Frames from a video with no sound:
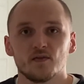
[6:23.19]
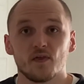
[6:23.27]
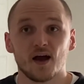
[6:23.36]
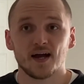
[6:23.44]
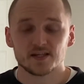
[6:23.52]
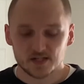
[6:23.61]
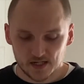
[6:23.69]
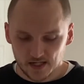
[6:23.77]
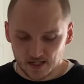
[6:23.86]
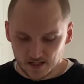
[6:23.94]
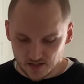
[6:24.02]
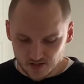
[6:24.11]
that
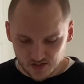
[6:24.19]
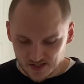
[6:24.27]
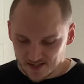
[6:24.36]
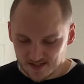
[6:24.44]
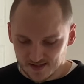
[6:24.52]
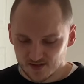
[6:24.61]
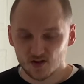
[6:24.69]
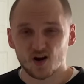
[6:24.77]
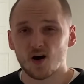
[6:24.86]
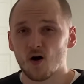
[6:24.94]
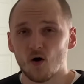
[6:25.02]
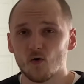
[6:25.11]
actually Jesus took
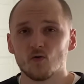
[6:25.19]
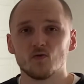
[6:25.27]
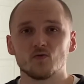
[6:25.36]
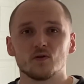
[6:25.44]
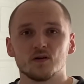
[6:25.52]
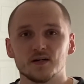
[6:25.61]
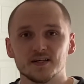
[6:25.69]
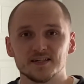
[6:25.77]
a whole